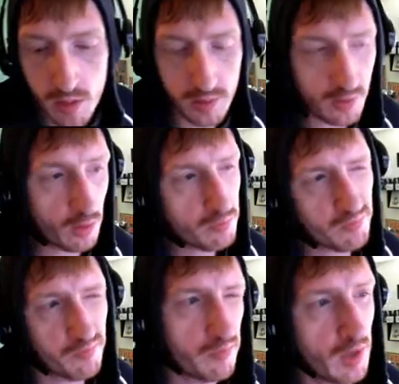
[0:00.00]
So,
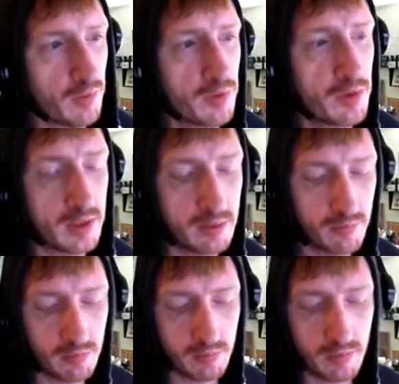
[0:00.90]
not really
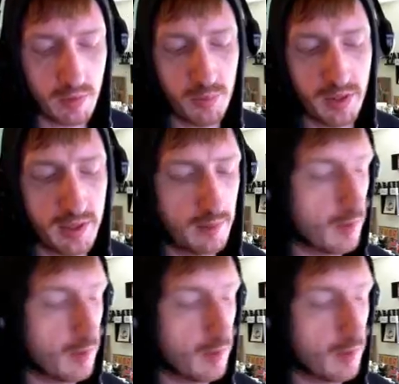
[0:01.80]
complaining